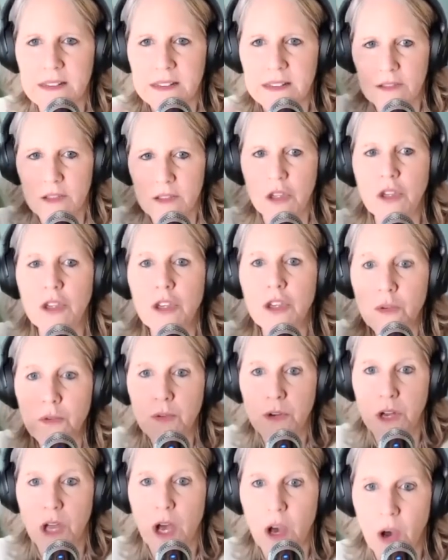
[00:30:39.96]
do you
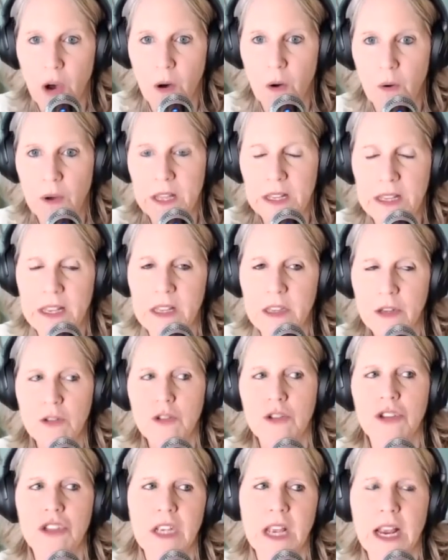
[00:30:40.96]
know and can you
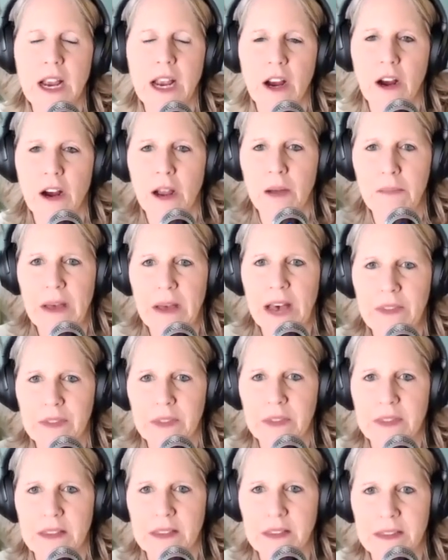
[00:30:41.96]
share about
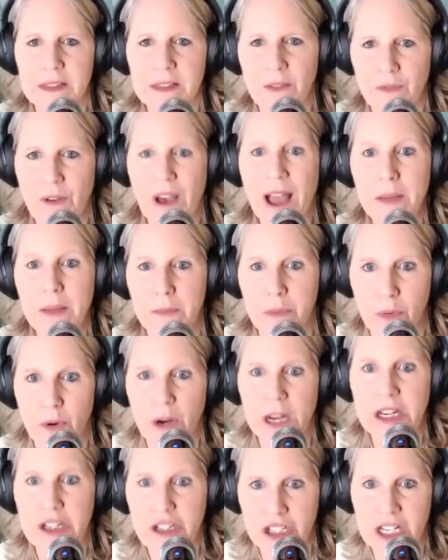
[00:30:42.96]
the the
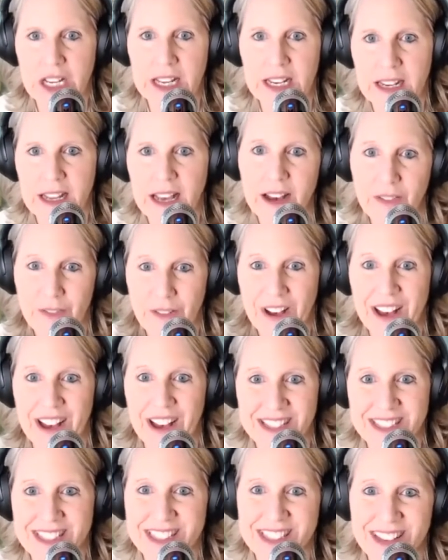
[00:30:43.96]
vibration of
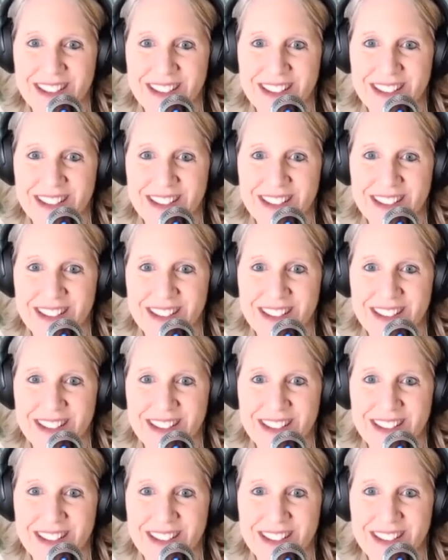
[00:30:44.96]
us